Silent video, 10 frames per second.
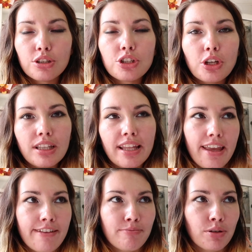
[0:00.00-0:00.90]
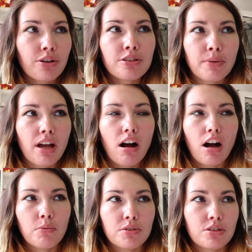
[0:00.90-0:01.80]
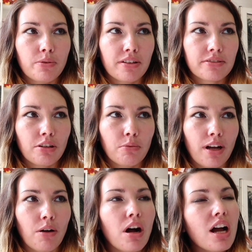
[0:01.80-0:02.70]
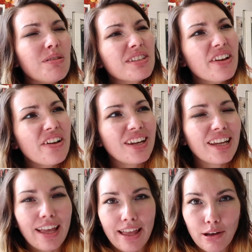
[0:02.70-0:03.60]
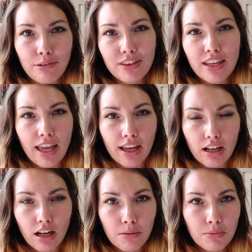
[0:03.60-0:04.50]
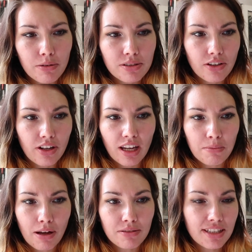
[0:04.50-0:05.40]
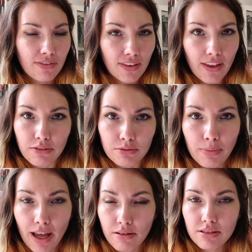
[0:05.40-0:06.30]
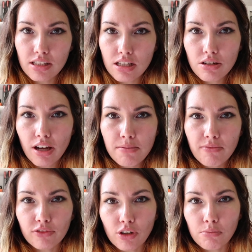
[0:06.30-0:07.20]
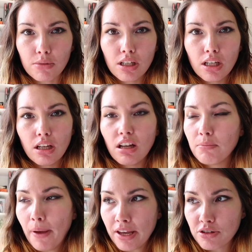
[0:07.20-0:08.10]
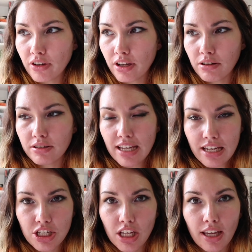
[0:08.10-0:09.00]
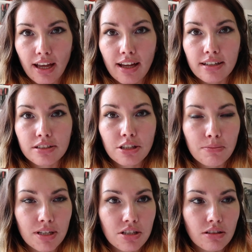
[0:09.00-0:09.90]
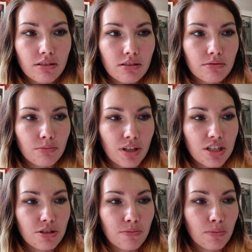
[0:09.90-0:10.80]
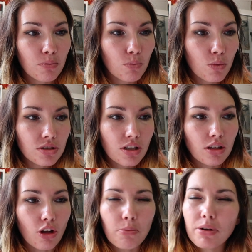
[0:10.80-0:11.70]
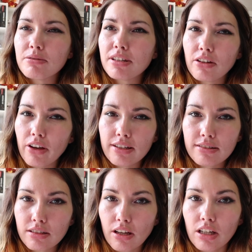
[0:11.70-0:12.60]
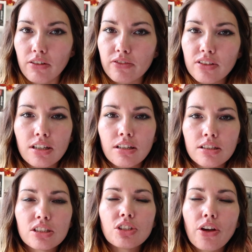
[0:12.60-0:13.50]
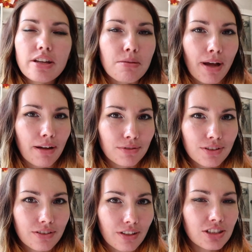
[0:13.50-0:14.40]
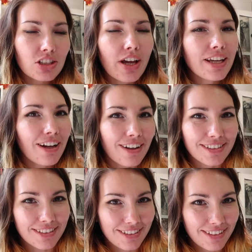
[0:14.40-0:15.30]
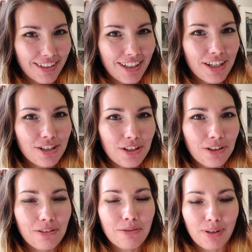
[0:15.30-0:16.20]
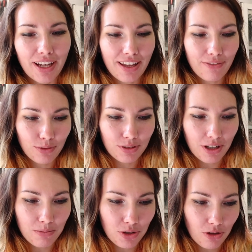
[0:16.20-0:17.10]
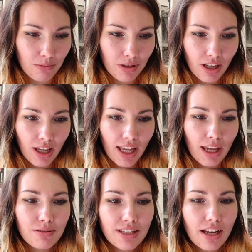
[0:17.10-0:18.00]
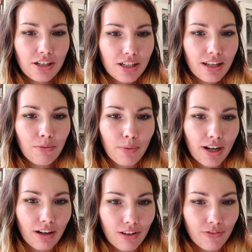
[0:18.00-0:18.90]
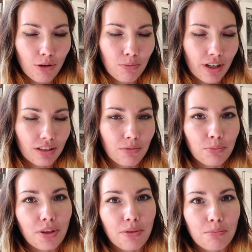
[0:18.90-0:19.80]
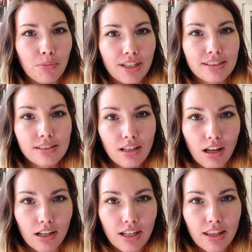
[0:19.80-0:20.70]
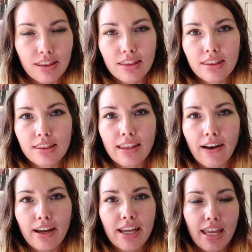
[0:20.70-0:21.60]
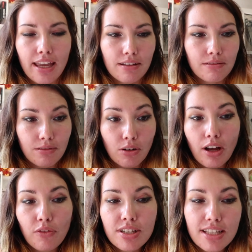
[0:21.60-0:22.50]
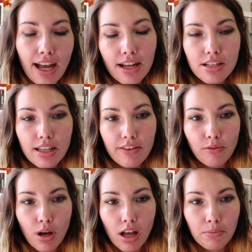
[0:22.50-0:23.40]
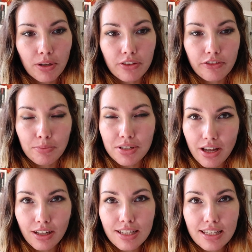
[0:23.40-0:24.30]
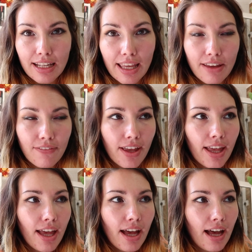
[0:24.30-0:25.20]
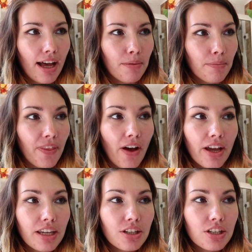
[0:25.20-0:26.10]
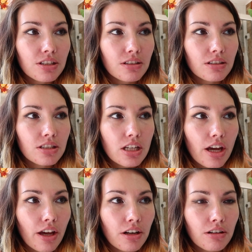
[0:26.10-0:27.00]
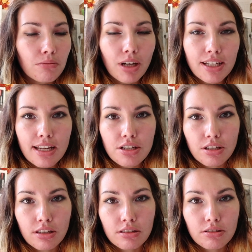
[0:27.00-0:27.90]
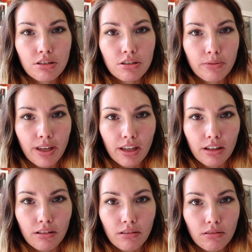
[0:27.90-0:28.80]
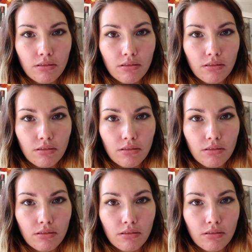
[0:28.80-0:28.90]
to leave because my art was doing so well. I was earning a healthy income. I was earning about £7,000 at the time from Patreon teaching and commissions, which wasn't a lot, but it was a nice kind of side amount, a side hustle to my full-time job. It was actually when I fell pregnant with my son that I obviously had to leave work because of maternity leave, that I could turn my attentions to doing